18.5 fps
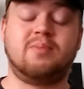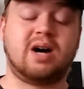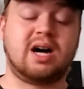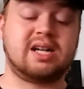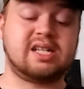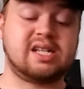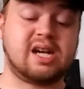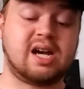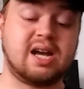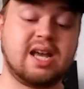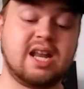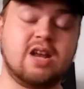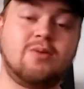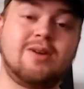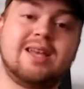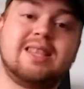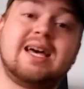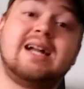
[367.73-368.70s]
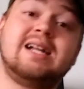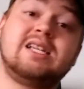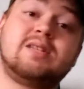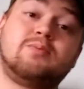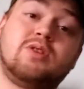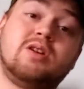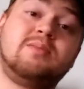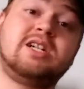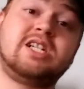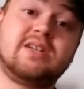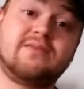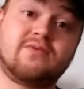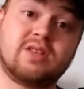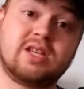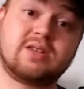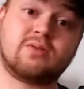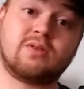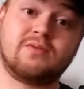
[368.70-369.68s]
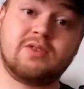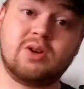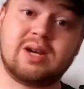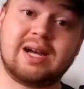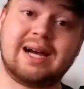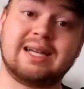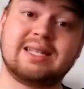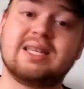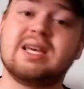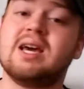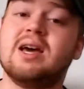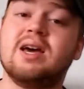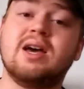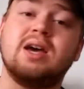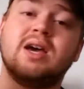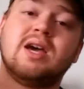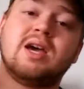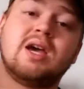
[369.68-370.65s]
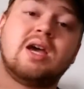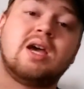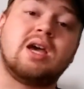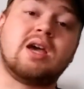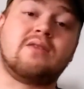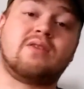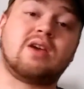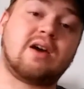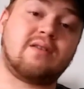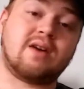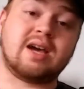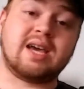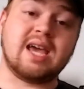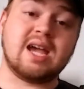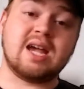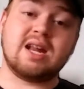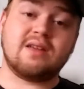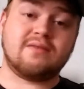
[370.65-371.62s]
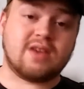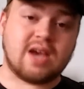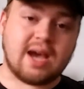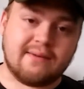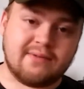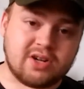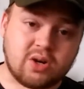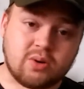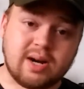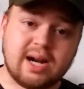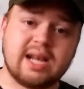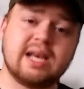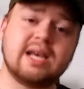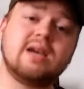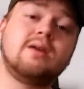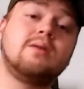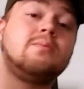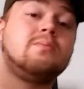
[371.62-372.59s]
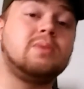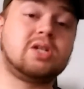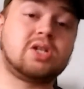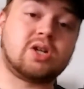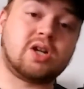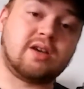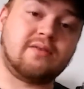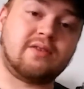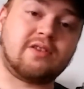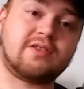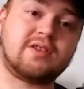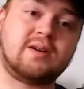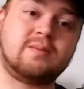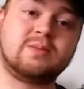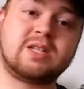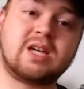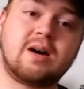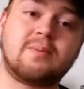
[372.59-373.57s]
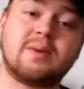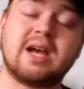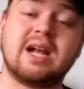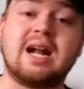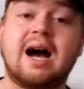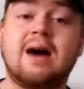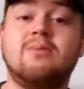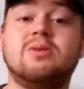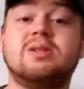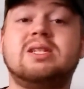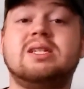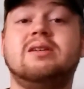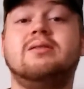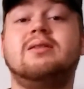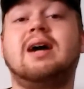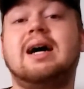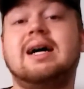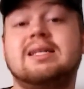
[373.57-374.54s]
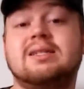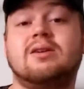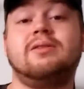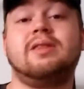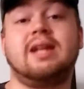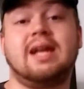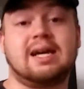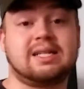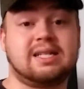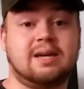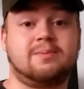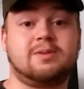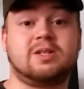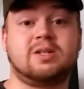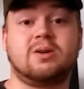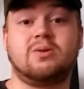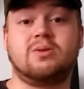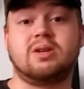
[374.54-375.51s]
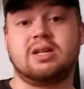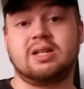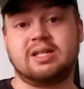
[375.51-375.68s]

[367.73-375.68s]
But anyway, that is pretty much it for this review, guys. If you haven't already, be sure to give it a thumbs up, and I will see you guys on the next episode.